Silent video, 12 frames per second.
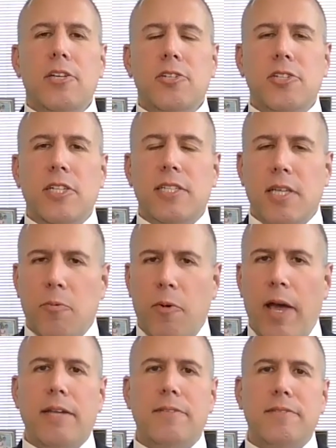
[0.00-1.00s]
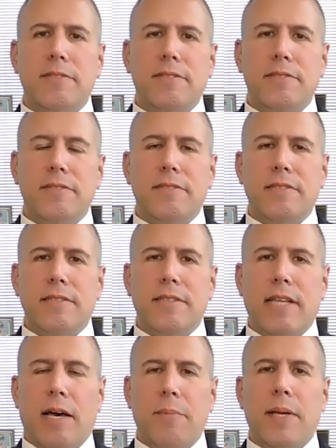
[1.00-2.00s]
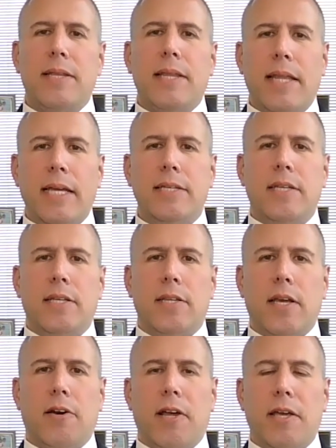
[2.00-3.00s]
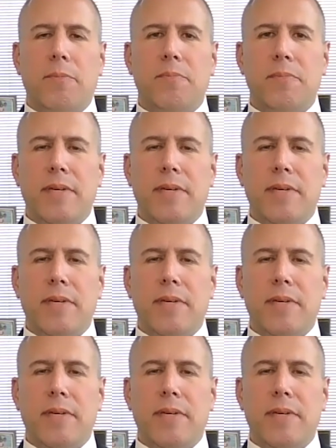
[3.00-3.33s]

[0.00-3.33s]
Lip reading: she said, "Wait, how about LinkedIn Larry?"